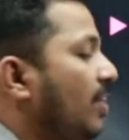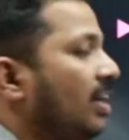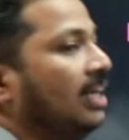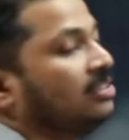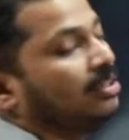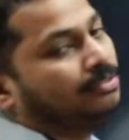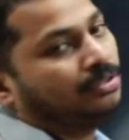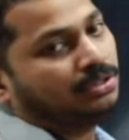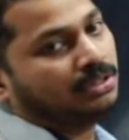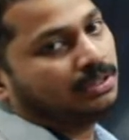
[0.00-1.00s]
field lines of
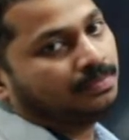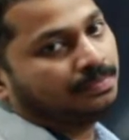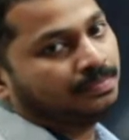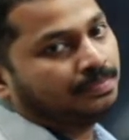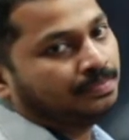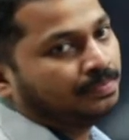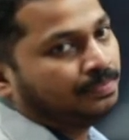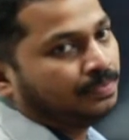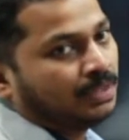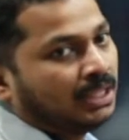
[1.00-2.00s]
force?
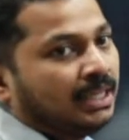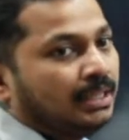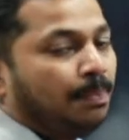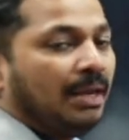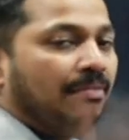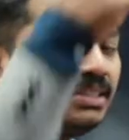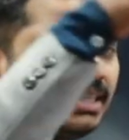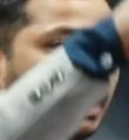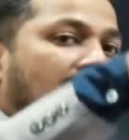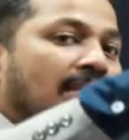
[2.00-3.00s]
In the previous
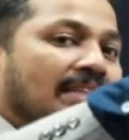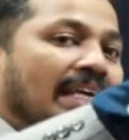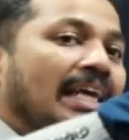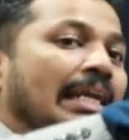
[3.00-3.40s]
case, they are